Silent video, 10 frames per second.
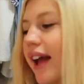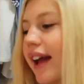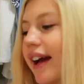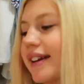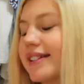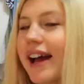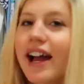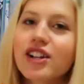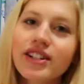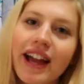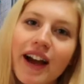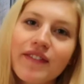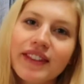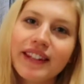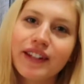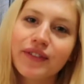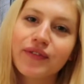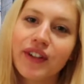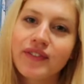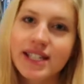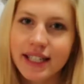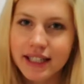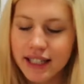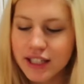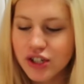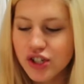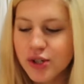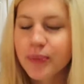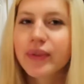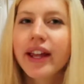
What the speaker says: and I actually have the 15-inch.